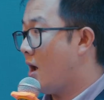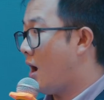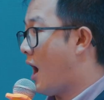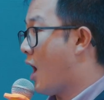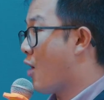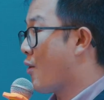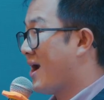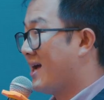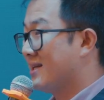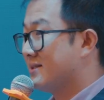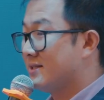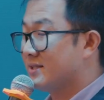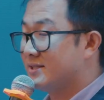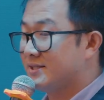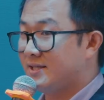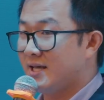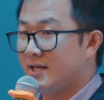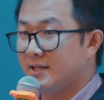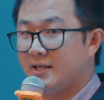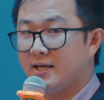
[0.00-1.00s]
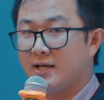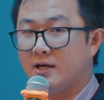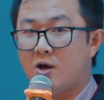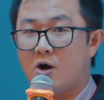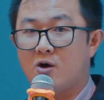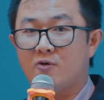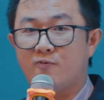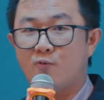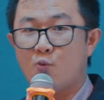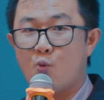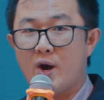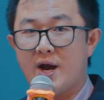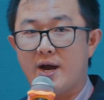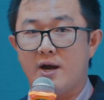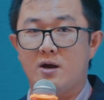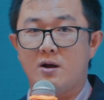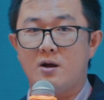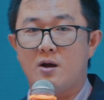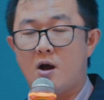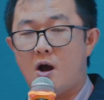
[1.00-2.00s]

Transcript: our understanding of where